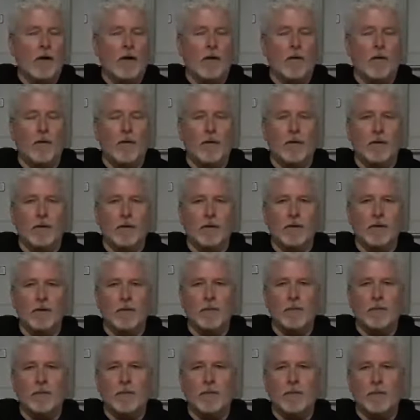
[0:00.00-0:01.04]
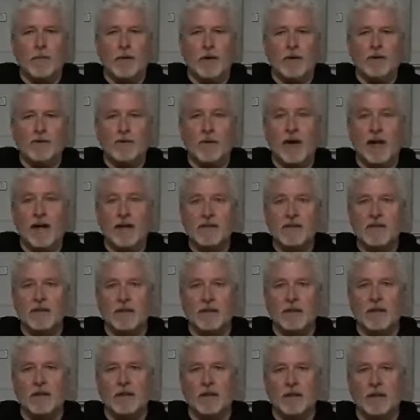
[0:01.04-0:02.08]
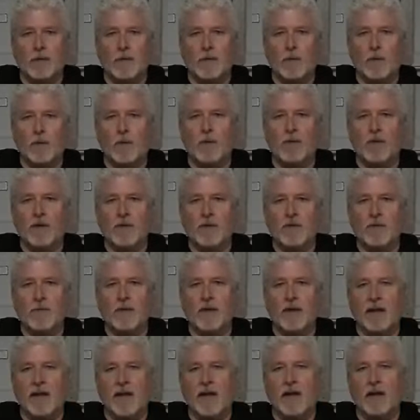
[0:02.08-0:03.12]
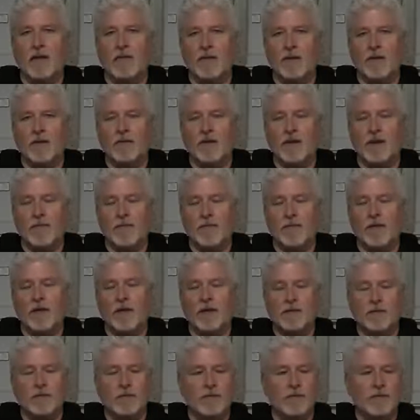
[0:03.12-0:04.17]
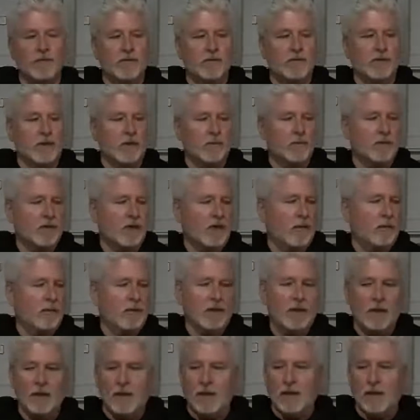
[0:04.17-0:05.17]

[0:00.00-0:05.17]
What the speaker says: or a drastic wound that you might have, deep flesh wounds, deep trauma.